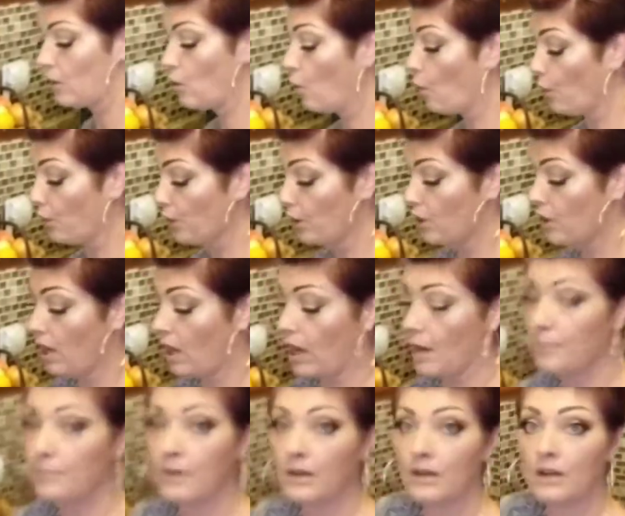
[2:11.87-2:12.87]
a 1/4
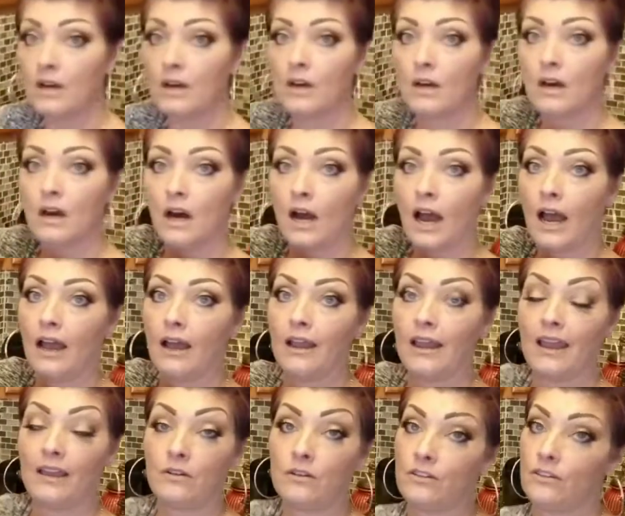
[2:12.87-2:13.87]
cup.
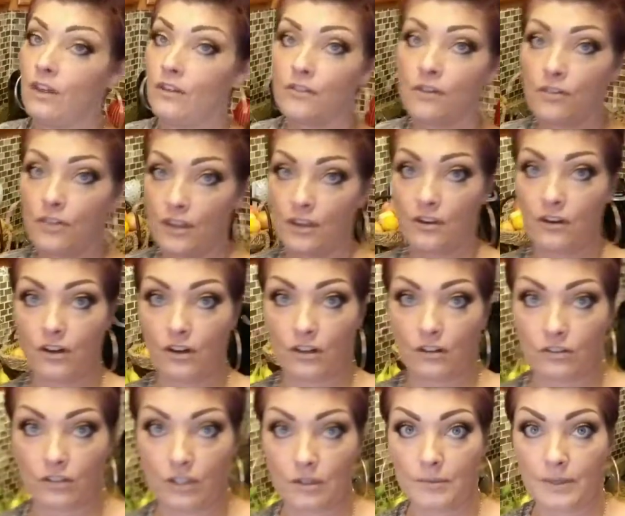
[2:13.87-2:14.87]
And the other thing you're gonna
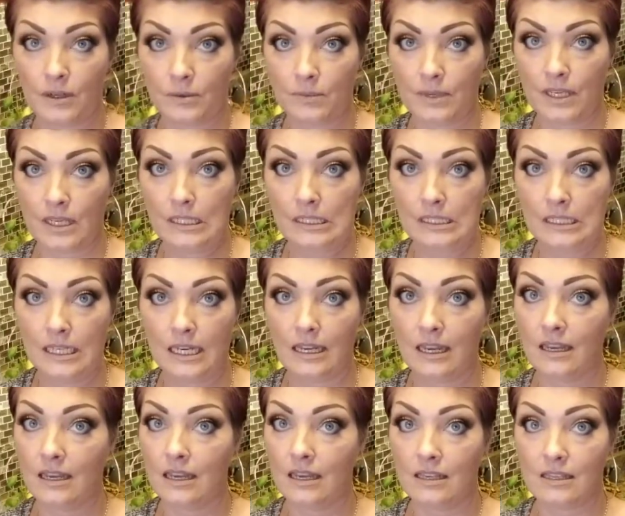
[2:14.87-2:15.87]
learn about me
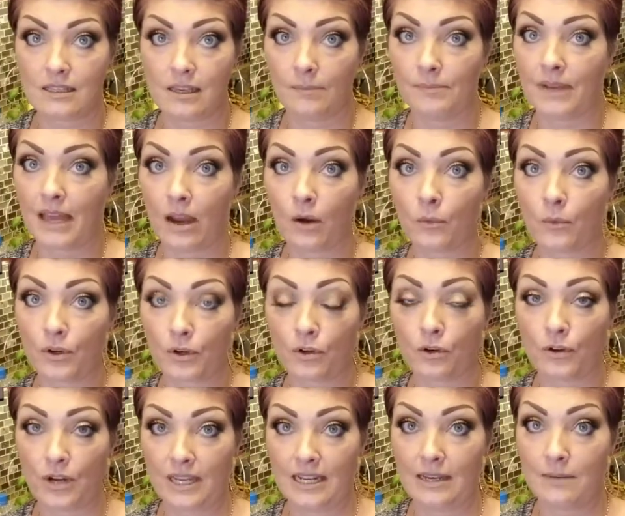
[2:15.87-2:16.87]
is I'm not real
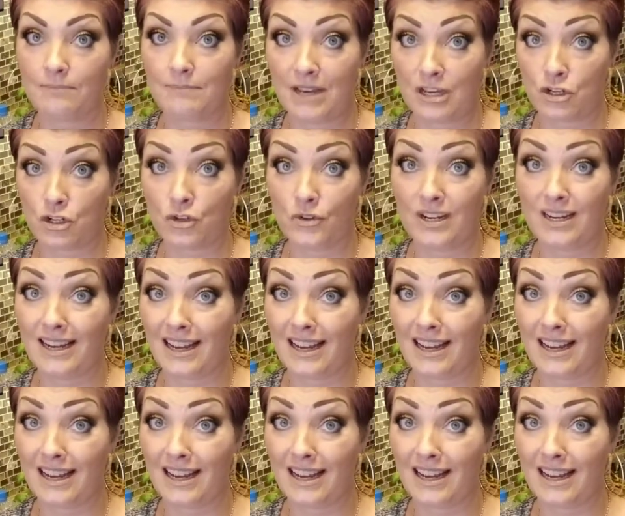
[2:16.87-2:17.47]
great at measuring.